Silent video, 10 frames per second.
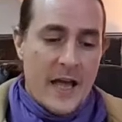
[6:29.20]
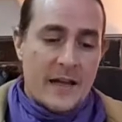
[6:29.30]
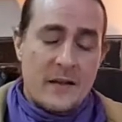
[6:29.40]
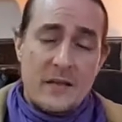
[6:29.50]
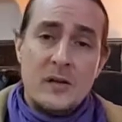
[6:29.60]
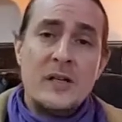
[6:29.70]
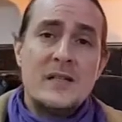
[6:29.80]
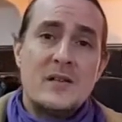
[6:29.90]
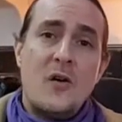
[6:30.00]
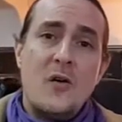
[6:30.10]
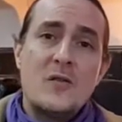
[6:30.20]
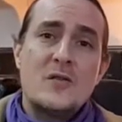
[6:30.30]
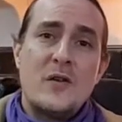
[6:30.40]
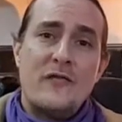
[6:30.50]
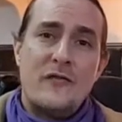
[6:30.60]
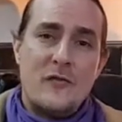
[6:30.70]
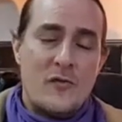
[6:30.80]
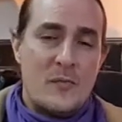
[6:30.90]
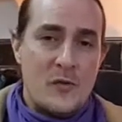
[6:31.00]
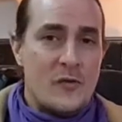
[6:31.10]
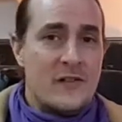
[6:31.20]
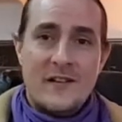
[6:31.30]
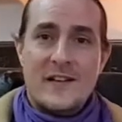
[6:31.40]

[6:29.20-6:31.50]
And the third is also a full moon.